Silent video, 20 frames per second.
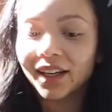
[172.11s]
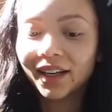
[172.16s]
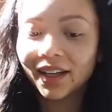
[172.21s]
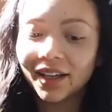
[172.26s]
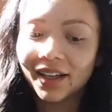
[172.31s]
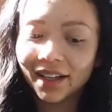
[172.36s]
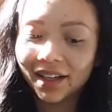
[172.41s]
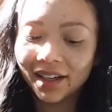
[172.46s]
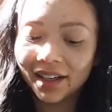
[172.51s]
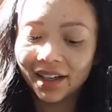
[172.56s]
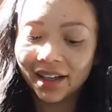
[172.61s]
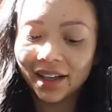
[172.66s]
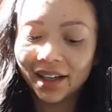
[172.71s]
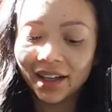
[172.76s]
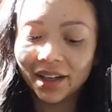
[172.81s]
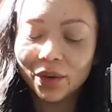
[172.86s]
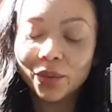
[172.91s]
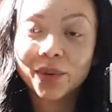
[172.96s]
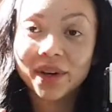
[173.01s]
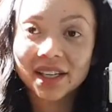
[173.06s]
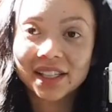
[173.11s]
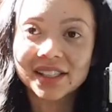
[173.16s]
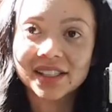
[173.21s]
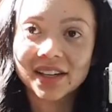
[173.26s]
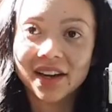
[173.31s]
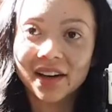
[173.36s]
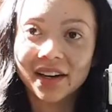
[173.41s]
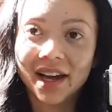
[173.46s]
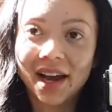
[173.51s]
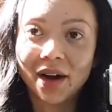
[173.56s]
we're gonna
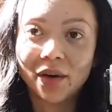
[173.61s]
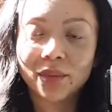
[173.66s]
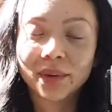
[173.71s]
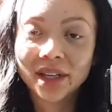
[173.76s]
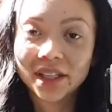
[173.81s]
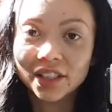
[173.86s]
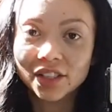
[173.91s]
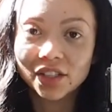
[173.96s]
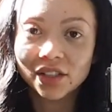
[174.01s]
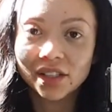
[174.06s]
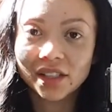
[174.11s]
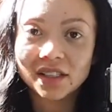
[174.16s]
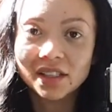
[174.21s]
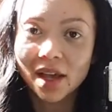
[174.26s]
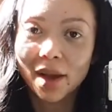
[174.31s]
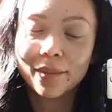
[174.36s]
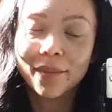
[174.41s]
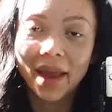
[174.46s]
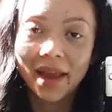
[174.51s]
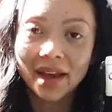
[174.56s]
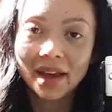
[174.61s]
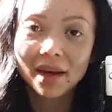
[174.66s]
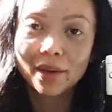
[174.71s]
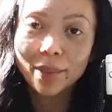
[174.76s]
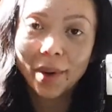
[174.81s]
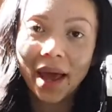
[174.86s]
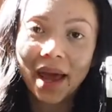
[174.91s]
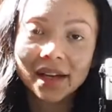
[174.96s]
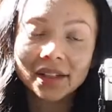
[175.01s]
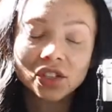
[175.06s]
start now. We're gonna do this. I'm making a
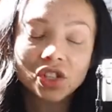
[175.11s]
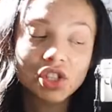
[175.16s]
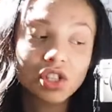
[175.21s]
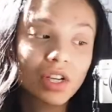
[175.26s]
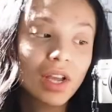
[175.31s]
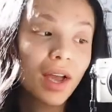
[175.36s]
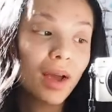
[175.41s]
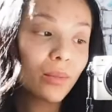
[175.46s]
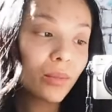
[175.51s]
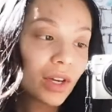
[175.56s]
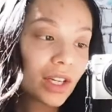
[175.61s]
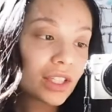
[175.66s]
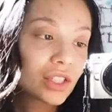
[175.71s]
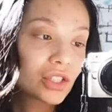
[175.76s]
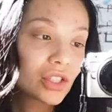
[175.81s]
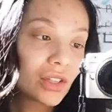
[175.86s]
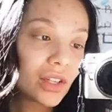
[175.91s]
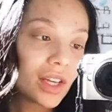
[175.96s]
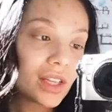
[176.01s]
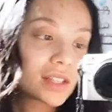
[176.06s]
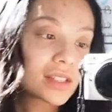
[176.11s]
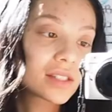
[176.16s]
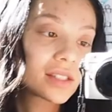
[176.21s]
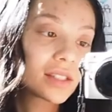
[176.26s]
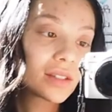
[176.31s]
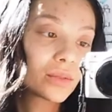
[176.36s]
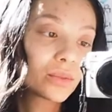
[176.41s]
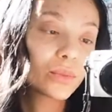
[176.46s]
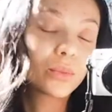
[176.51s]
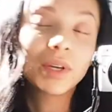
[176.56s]
pledge and we're gonna do
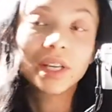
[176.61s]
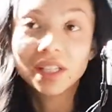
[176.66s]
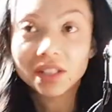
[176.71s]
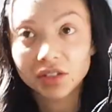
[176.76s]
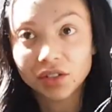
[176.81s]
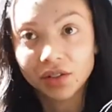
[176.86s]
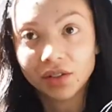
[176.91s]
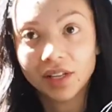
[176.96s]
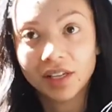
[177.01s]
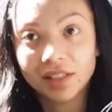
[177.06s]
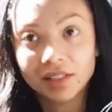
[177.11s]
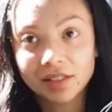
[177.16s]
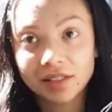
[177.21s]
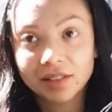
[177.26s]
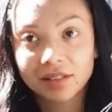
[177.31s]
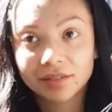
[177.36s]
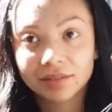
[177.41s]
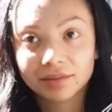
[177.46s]
this. We can do this.